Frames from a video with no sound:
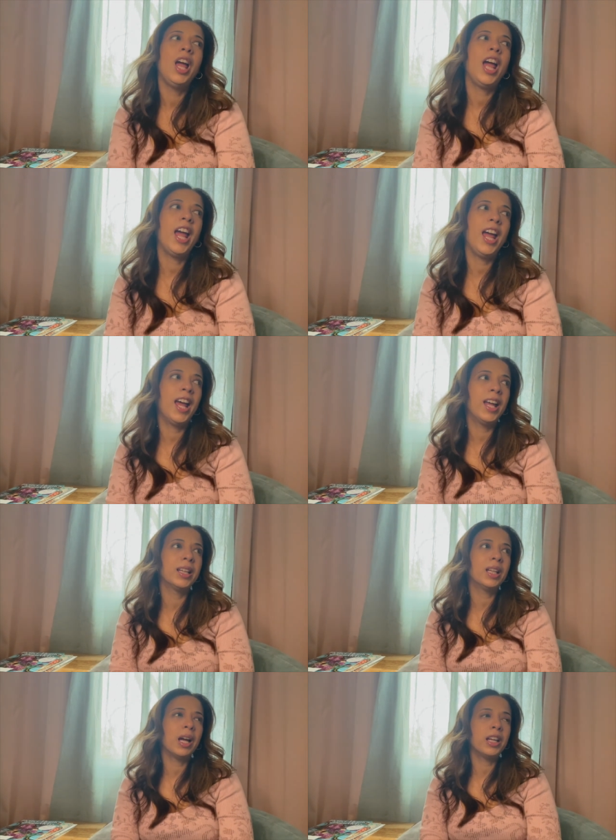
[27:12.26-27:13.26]

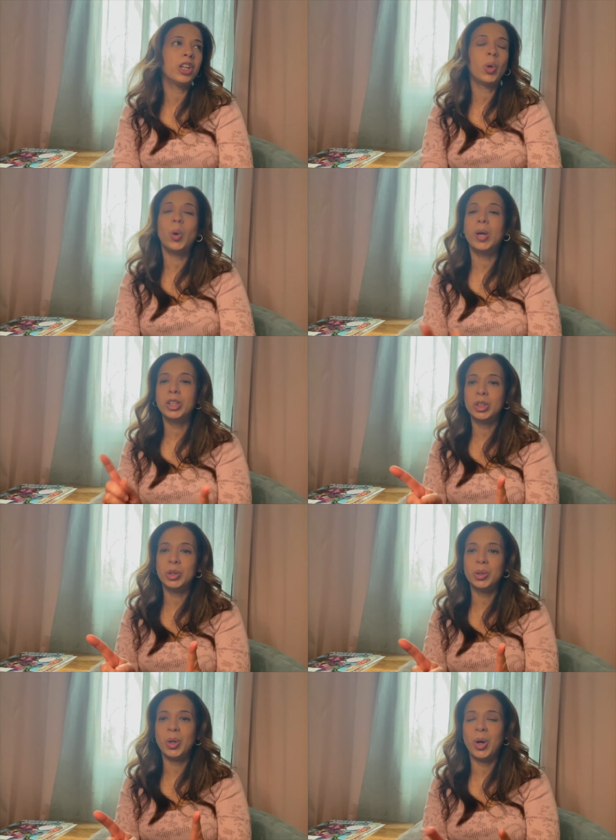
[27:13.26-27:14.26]
And I'm going
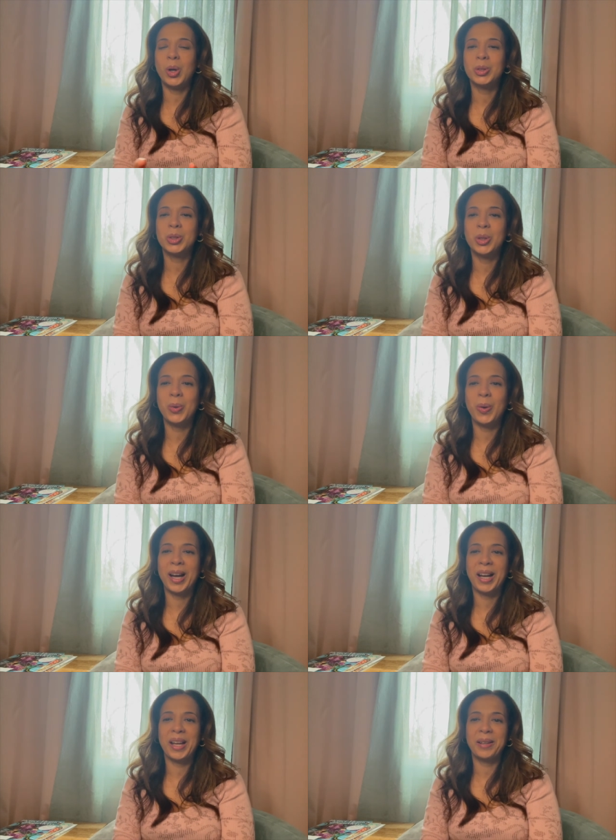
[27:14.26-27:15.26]
to also,
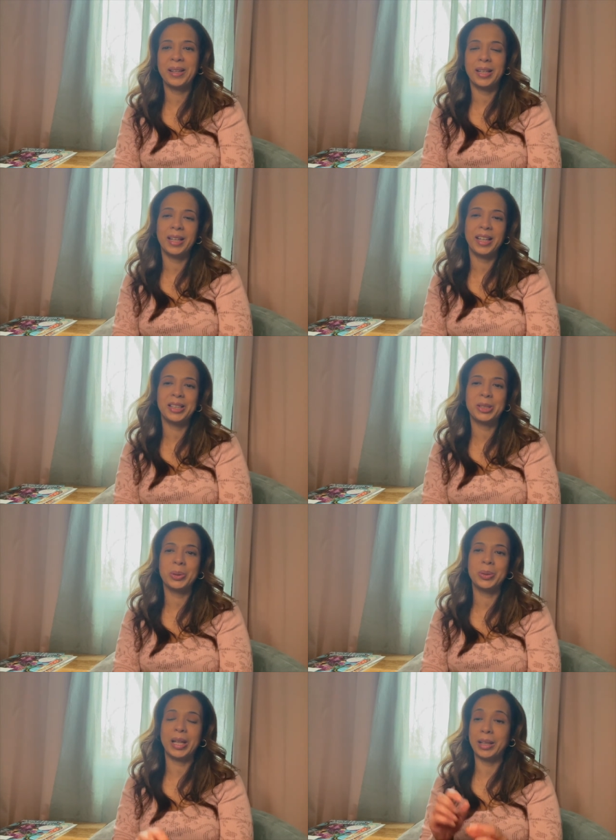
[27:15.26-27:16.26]
I am getting
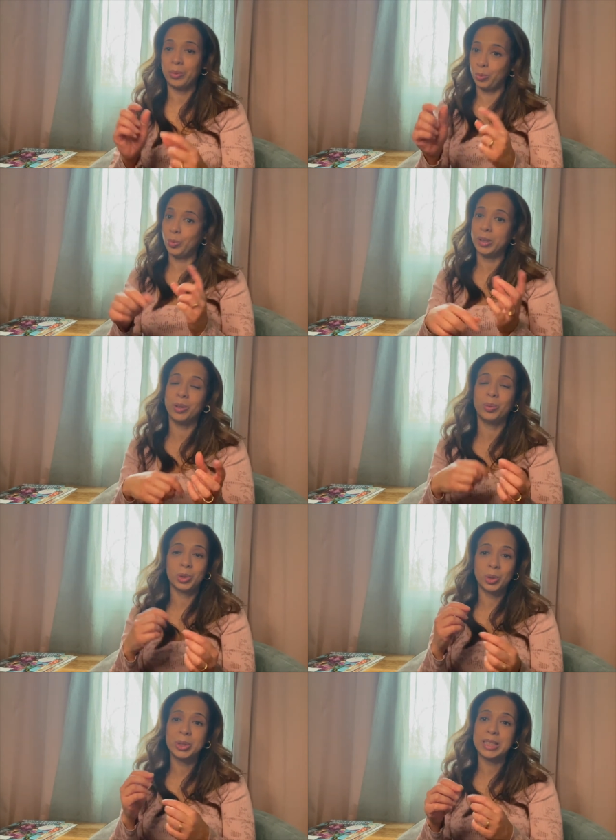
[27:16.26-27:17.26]
into like with the
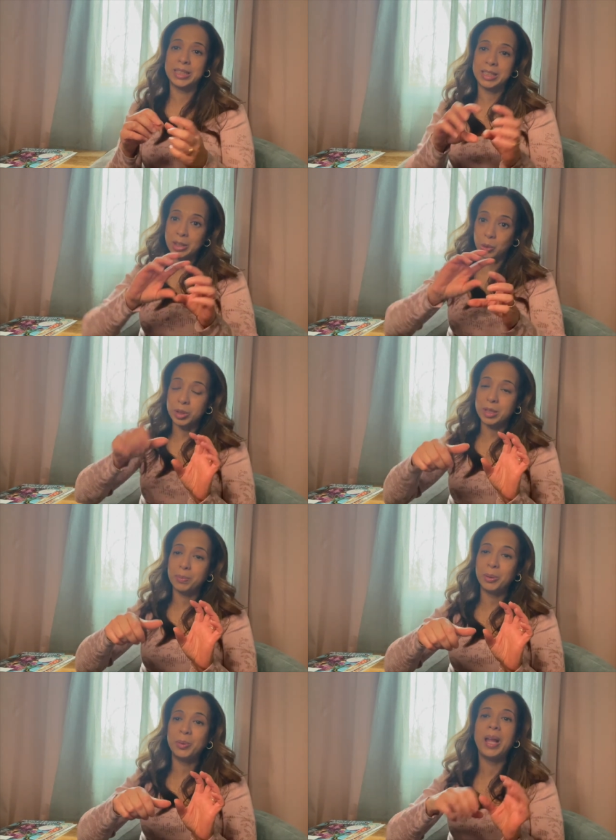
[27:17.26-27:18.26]
two sixty, the twisted
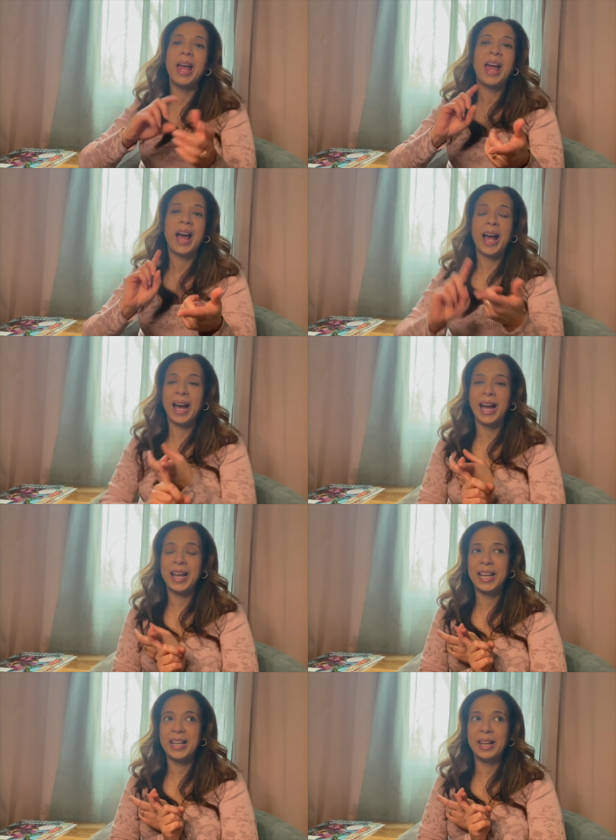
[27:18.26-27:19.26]
balloon.
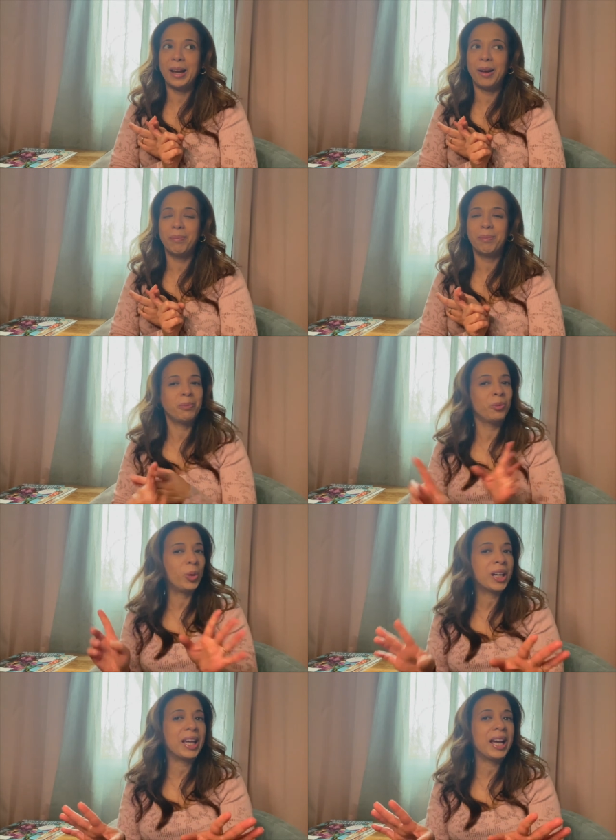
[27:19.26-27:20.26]
I am um,
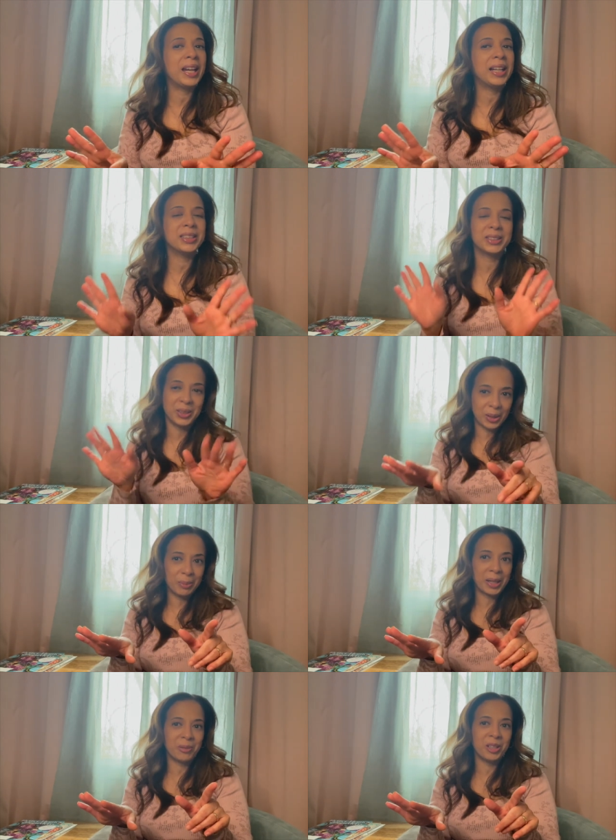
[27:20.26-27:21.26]
working on it. So I'll
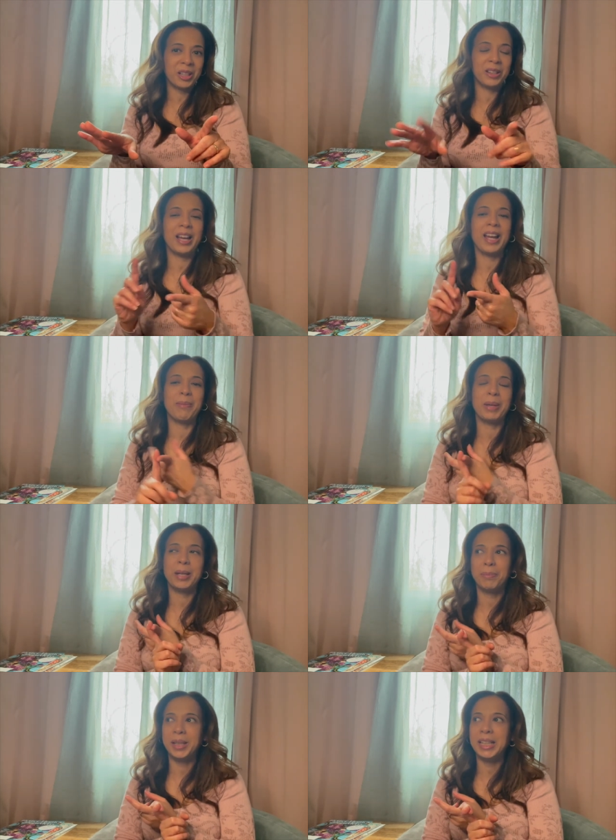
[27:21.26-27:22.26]
make a video that I made
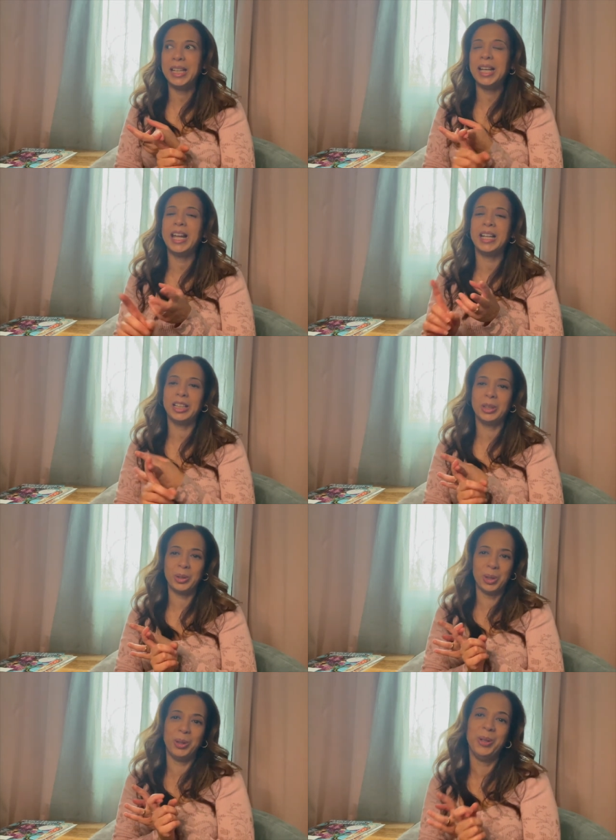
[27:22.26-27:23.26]
a bunny and a
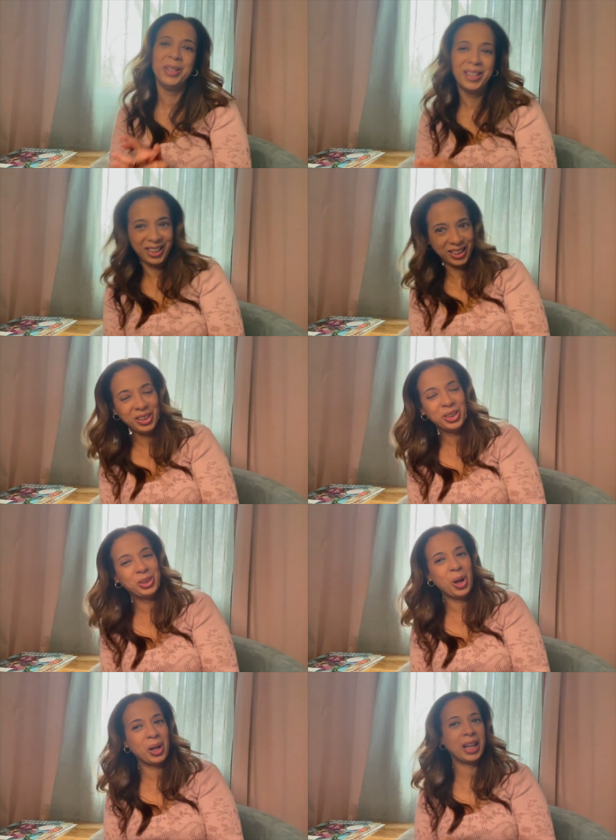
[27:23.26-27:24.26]
little, and a little
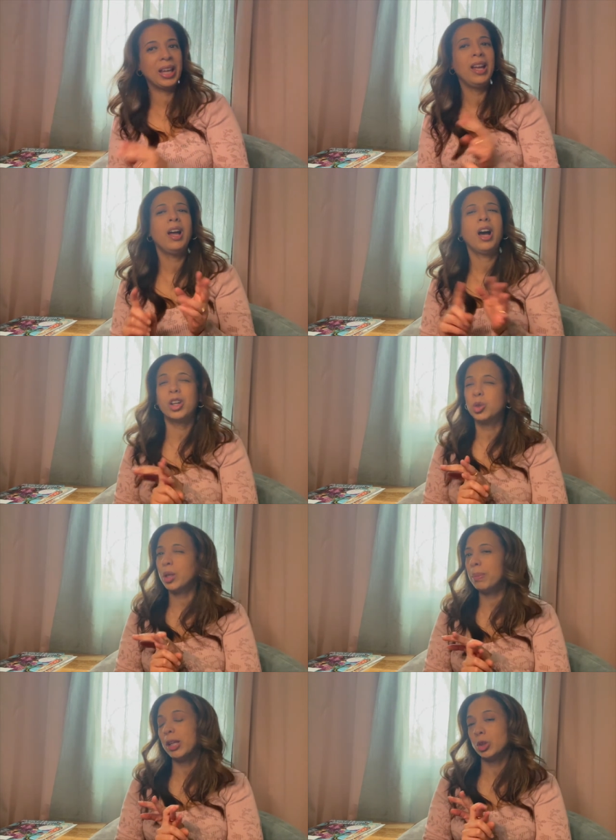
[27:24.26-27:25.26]
doggy. I'm gonna try
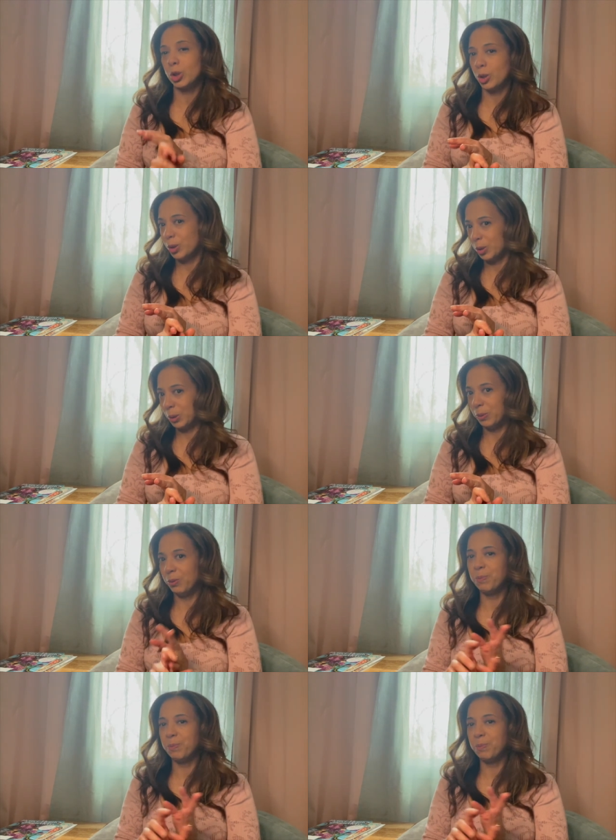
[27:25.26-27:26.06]
to make a turtle.